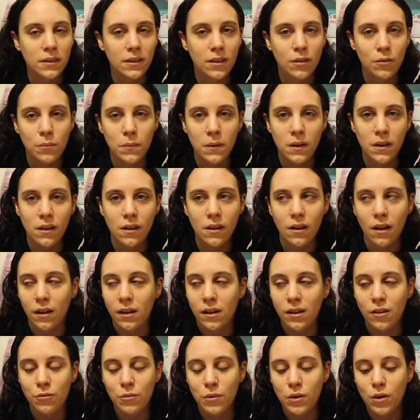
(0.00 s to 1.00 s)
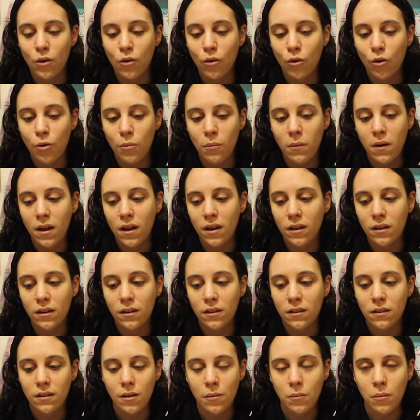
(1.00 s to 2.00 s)
leave me your
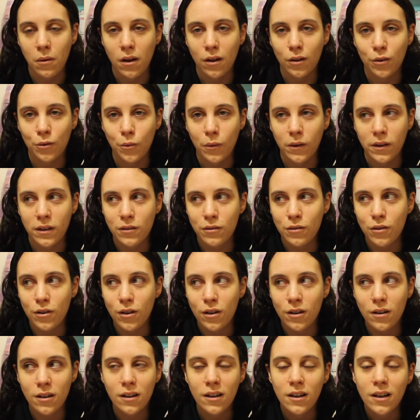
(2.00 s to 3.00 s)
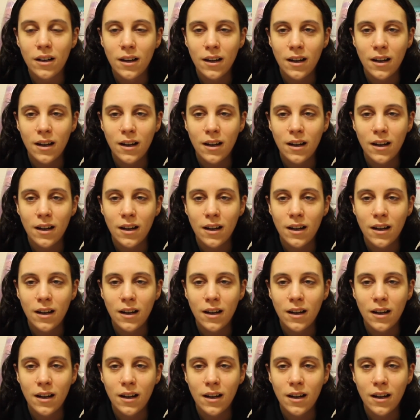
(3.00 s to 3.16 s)
comment about whatever.